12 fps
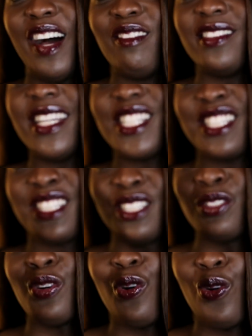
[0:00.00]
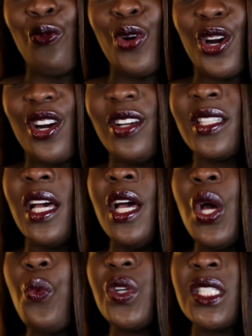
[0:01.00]
foundations in the whole world,
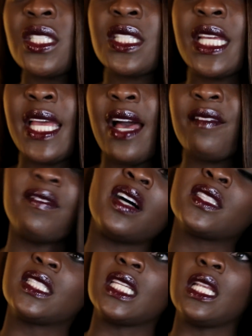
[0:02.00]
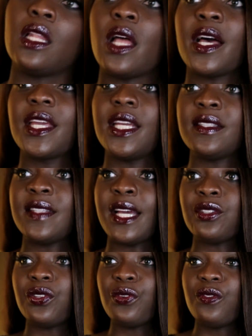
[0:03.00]
which is the Kat Von D Lock-It
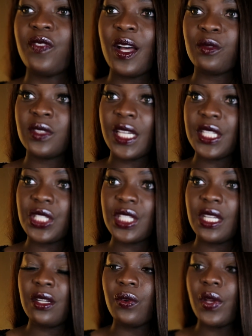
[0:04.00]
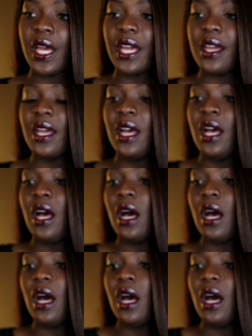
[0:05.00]
Tattoo Foundation. Okay,